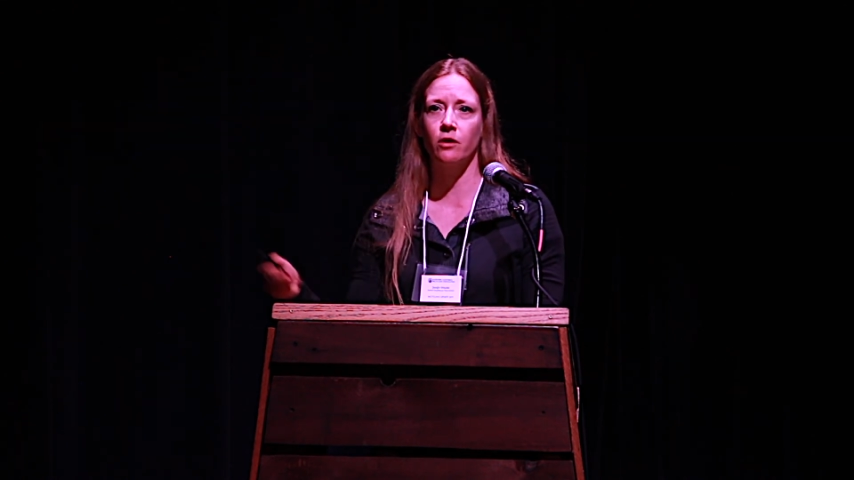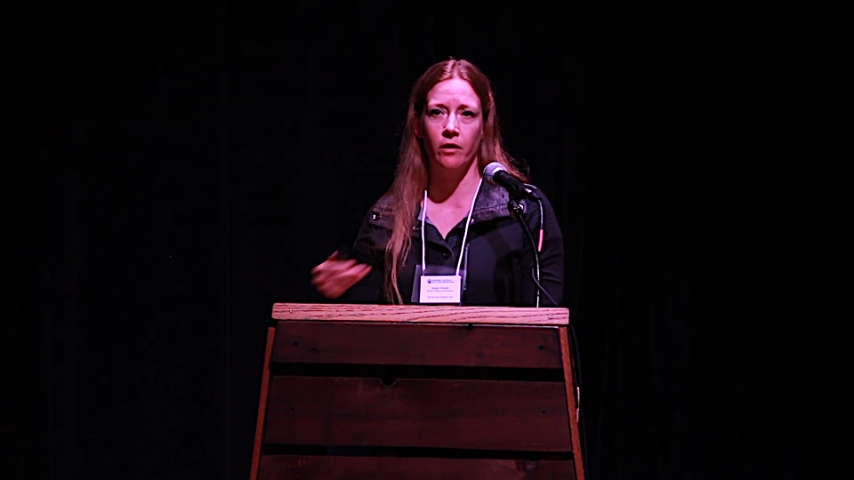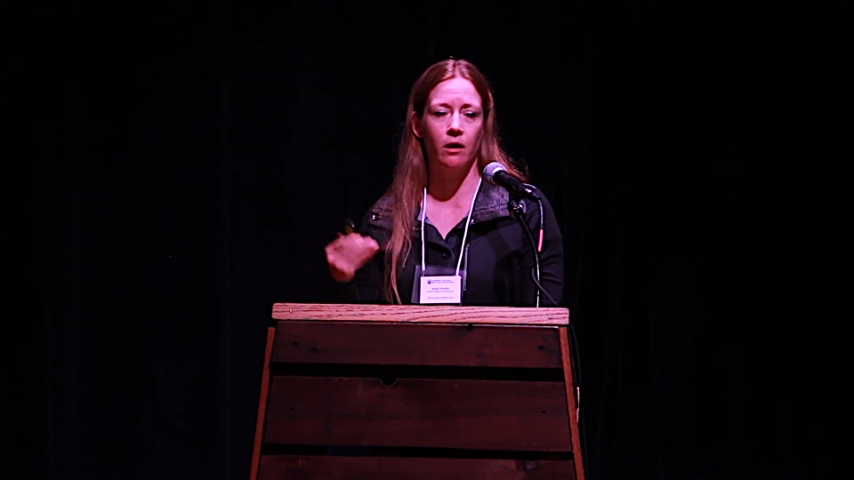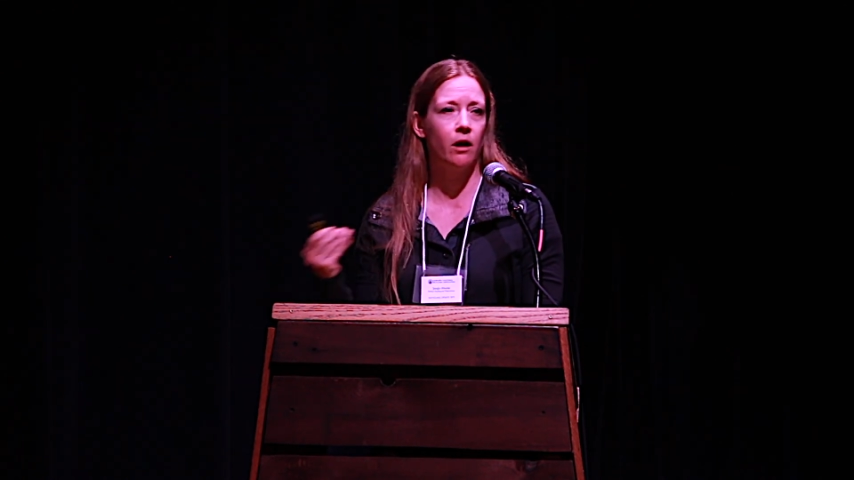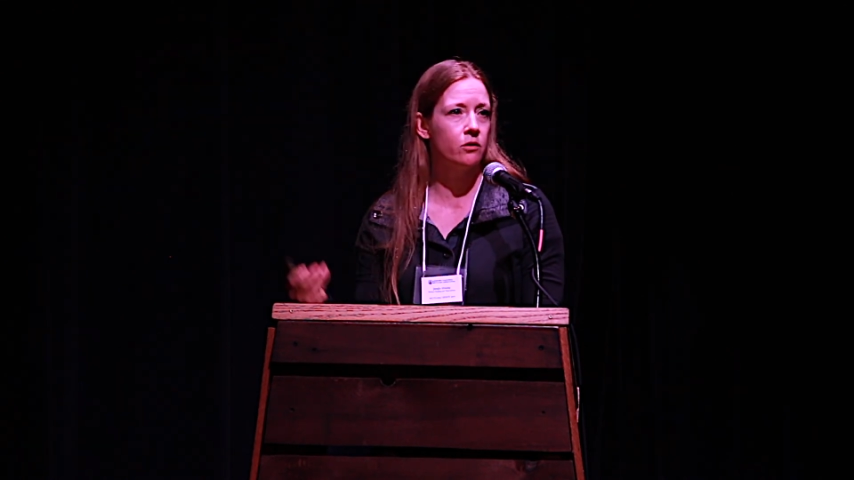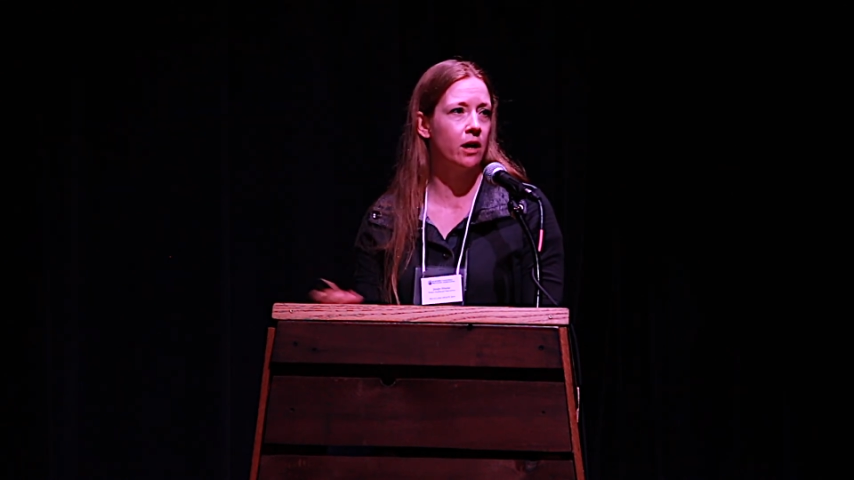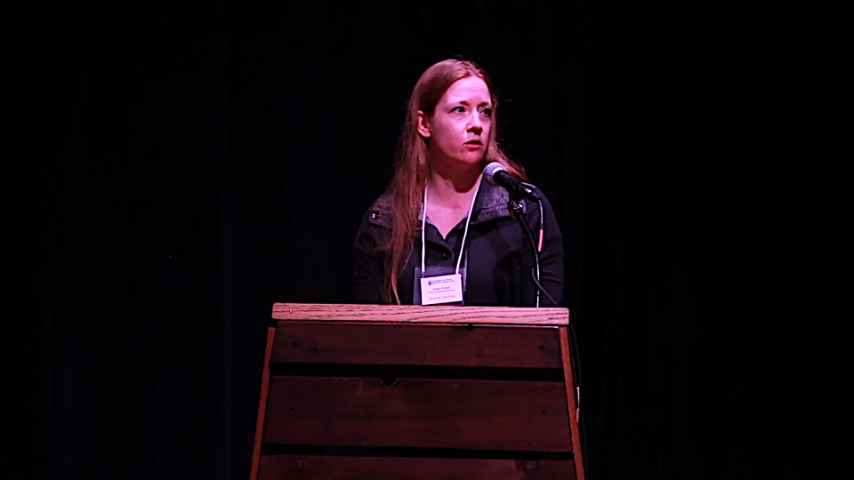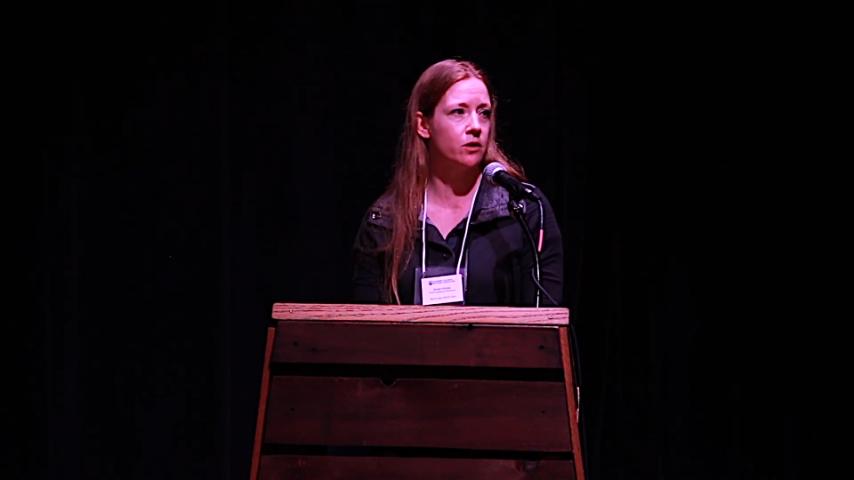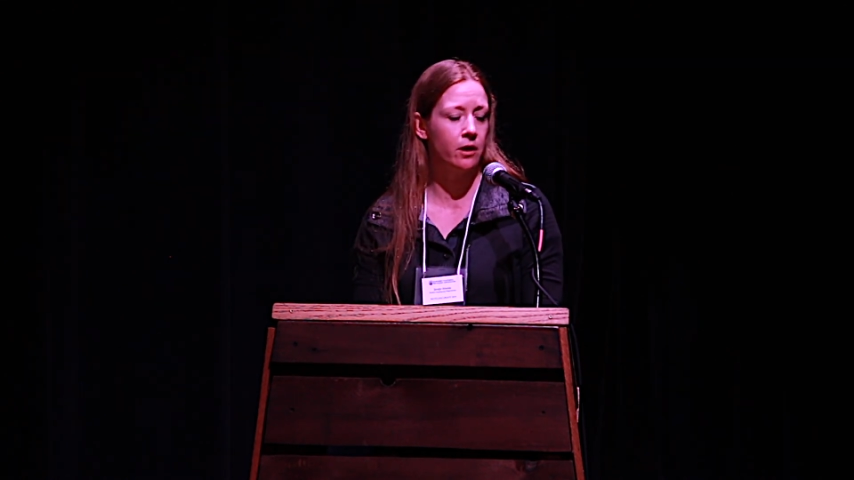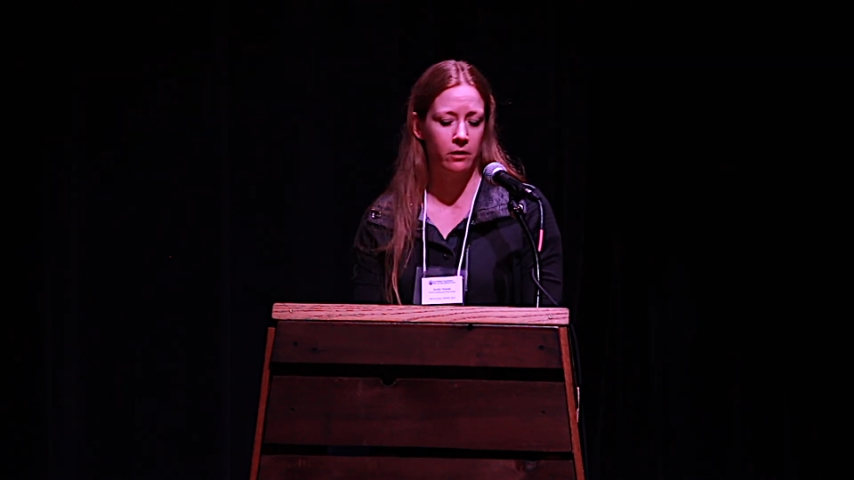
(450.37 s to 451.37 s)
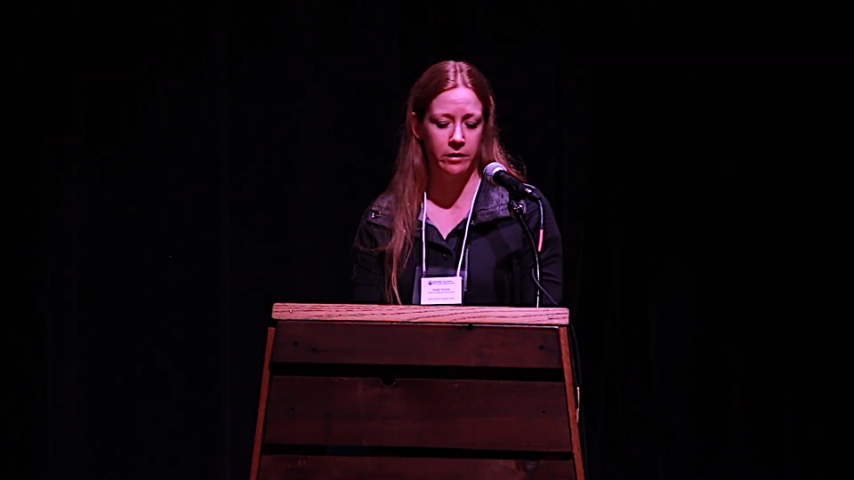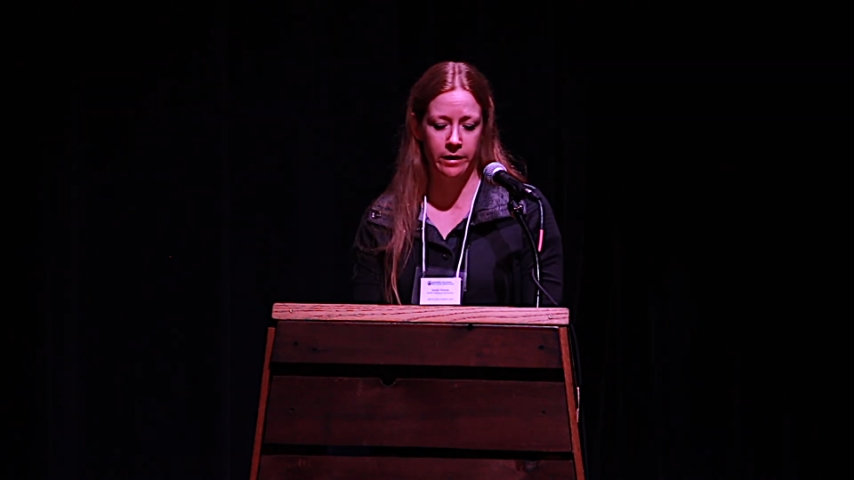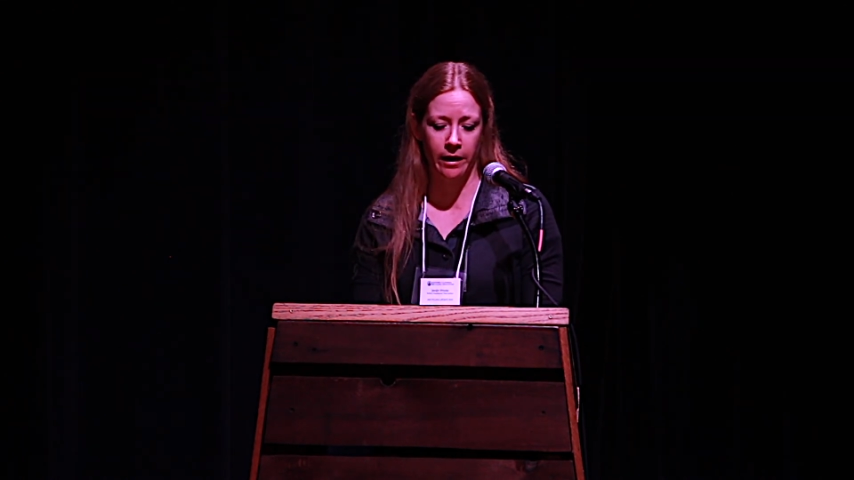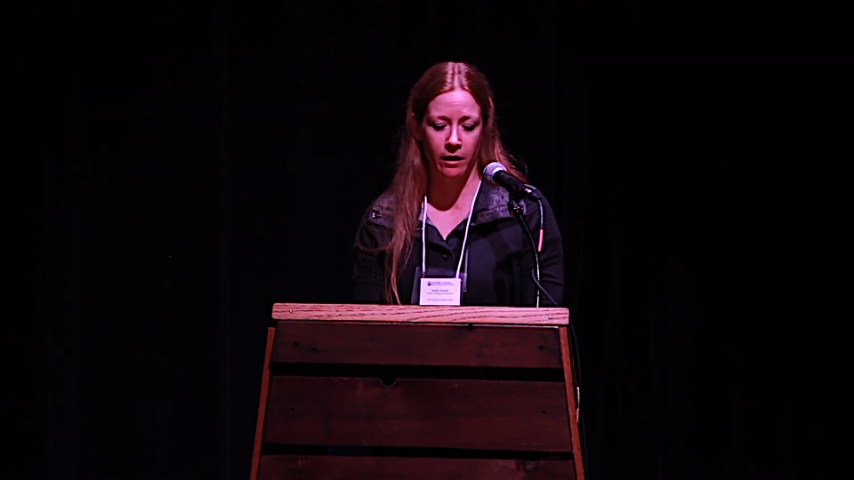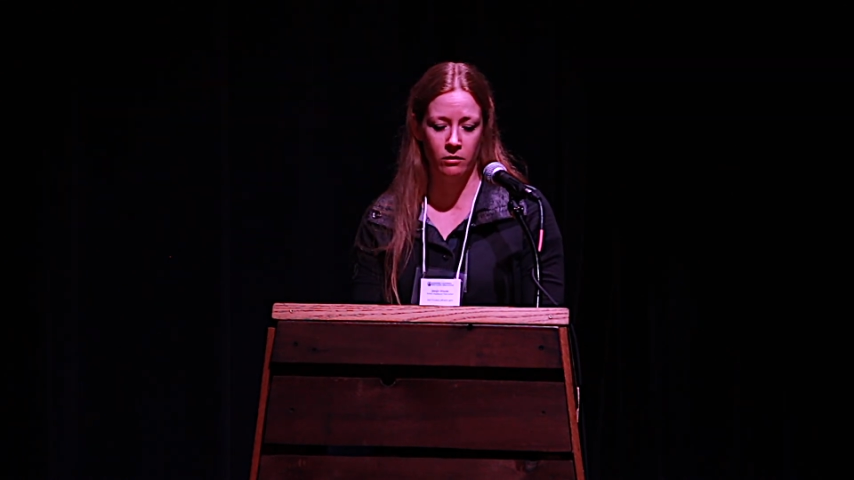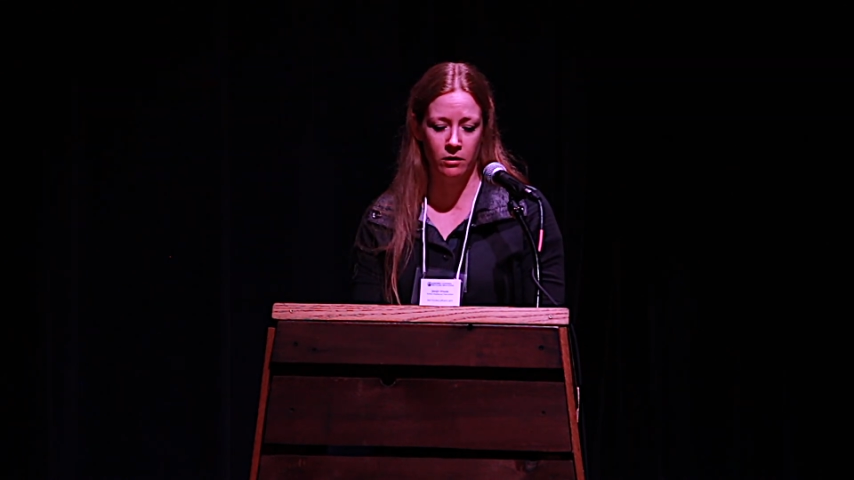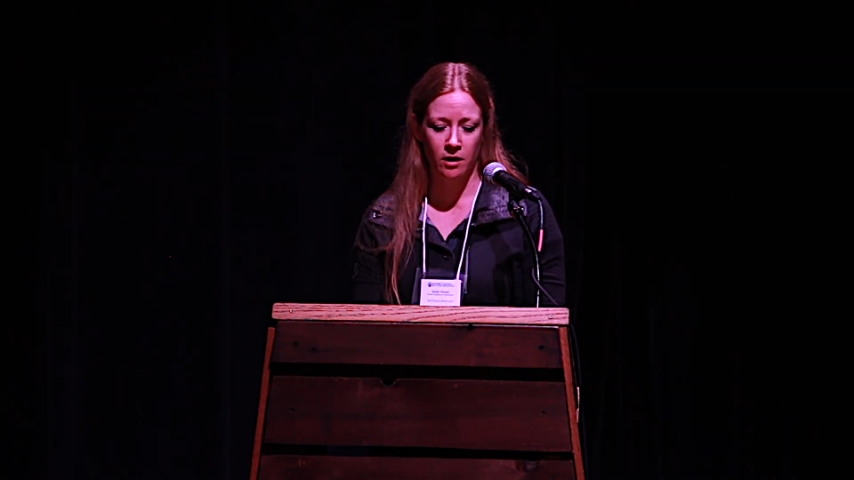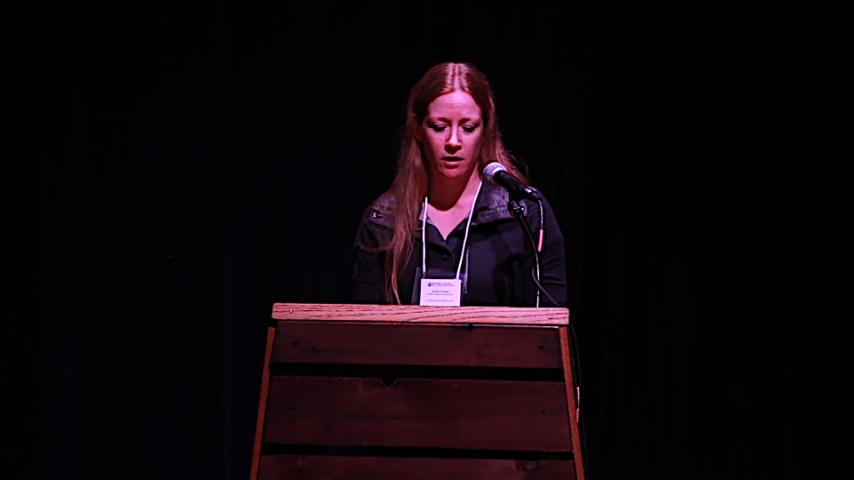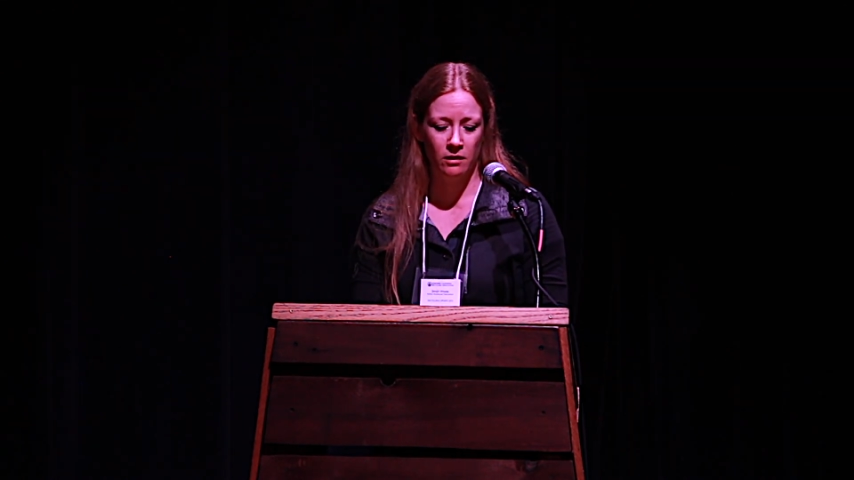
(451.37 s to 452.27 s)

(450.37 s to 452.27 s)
all the contractors that are in town.